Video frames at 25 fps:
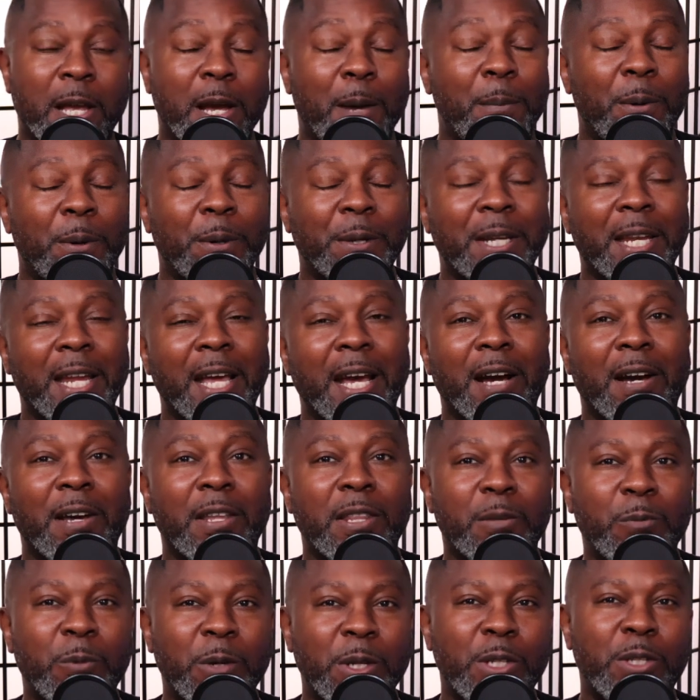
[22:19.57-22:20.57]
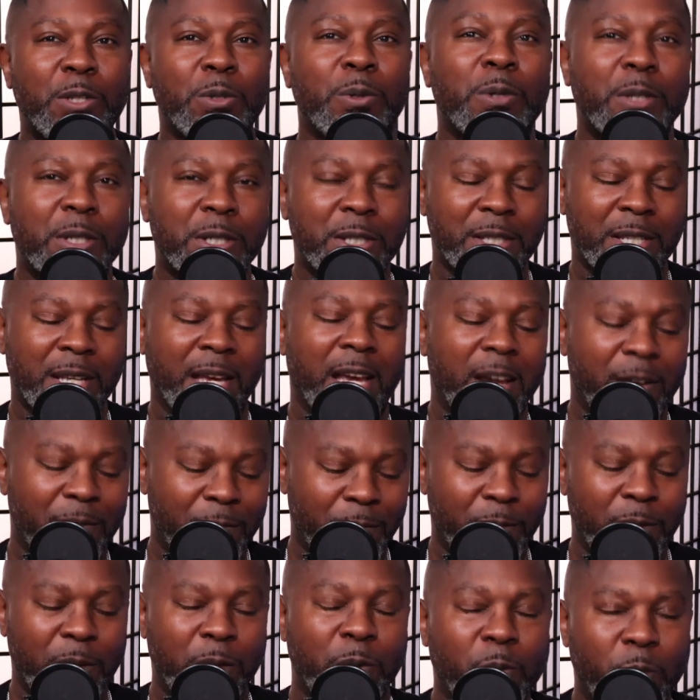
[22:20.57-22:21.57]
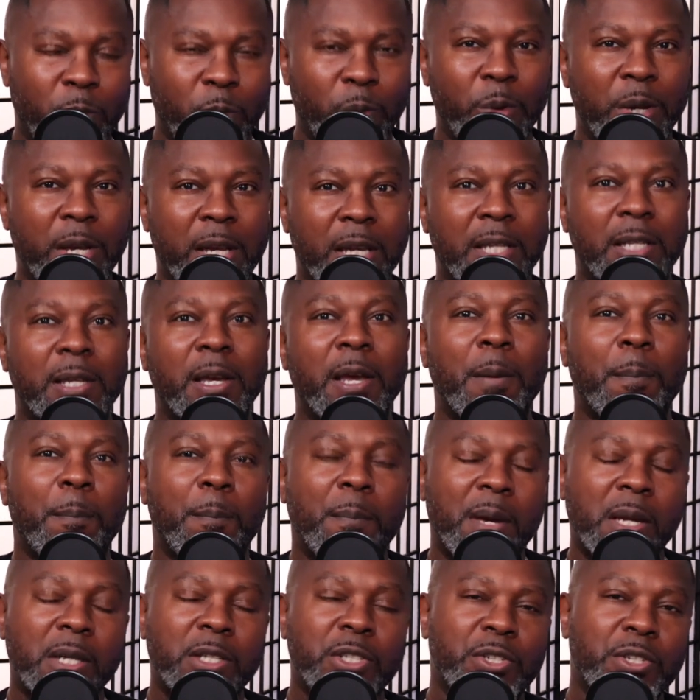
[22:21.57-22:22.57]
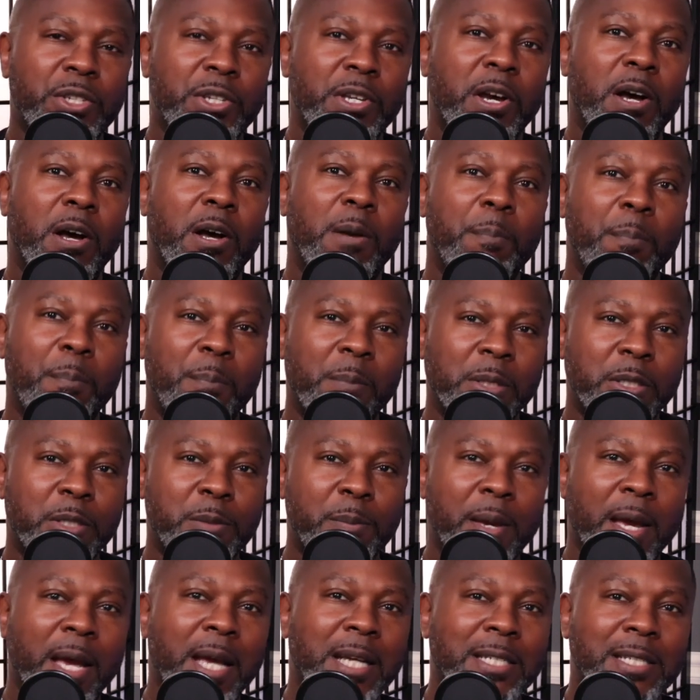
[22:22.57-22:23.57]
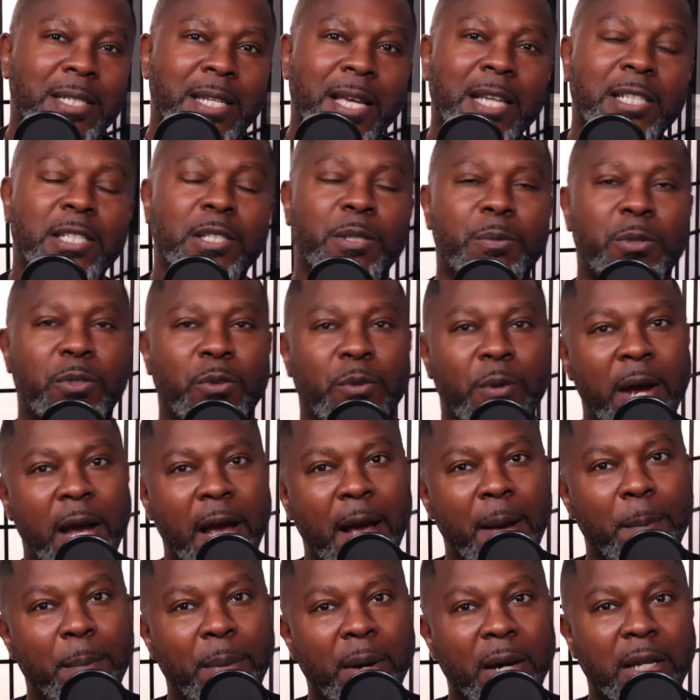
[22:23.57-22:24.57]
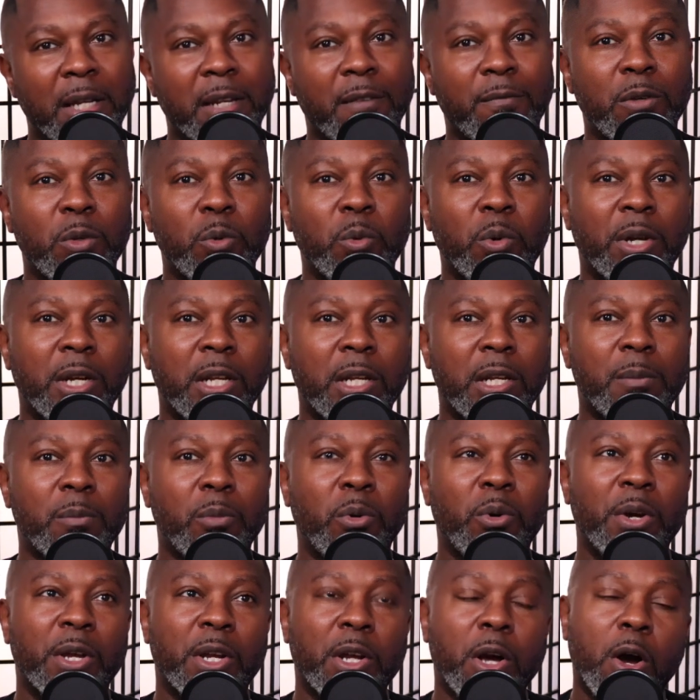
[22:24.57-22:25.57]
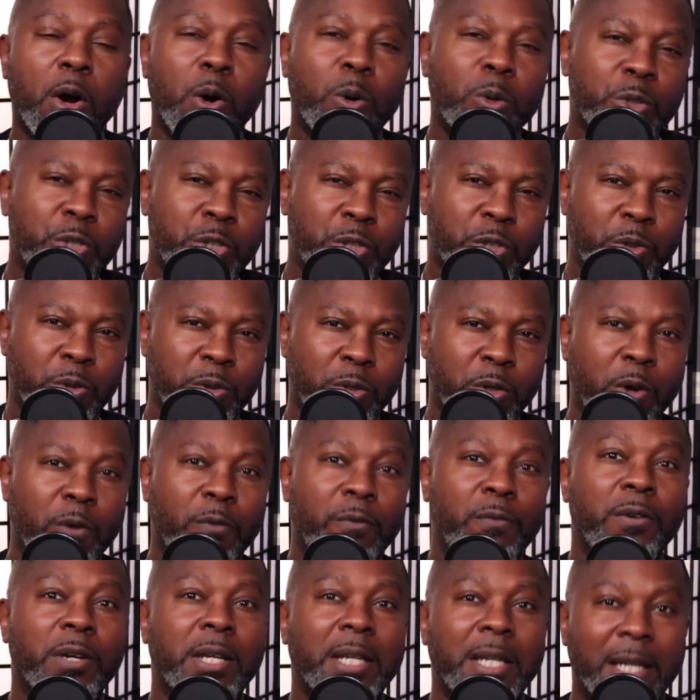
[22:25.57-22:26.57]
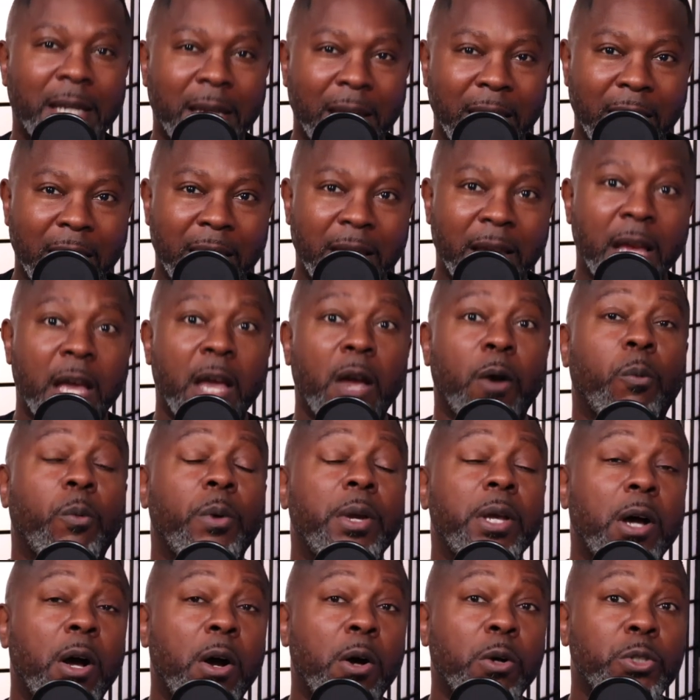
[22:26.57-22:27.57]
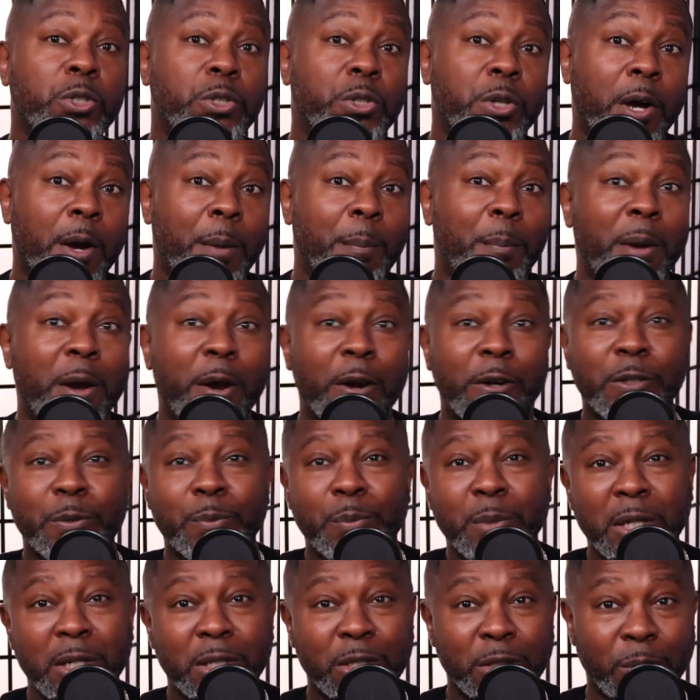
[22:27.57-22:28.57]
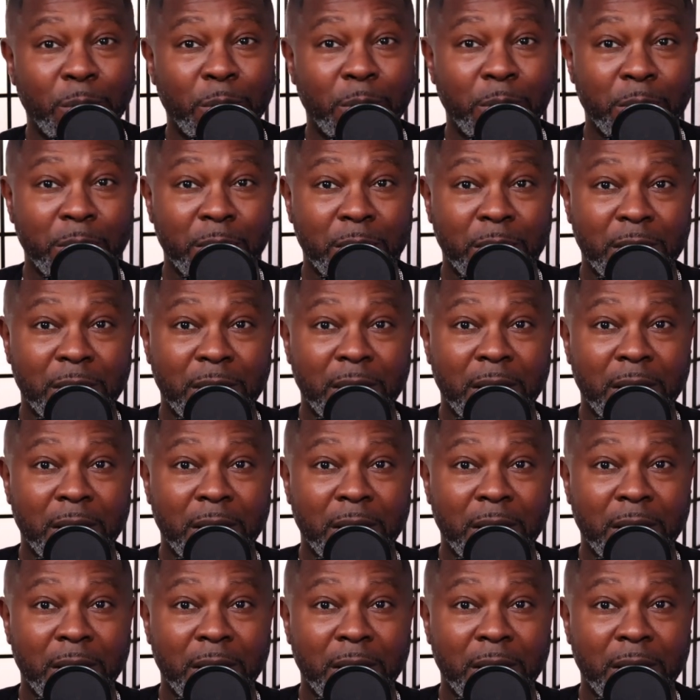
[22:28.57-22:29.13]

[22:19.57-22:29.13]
Come on now. And we do this every week. Make sure y'all smash that subscribe button if you want any more. And also, don't forget, we also are marriage mentors.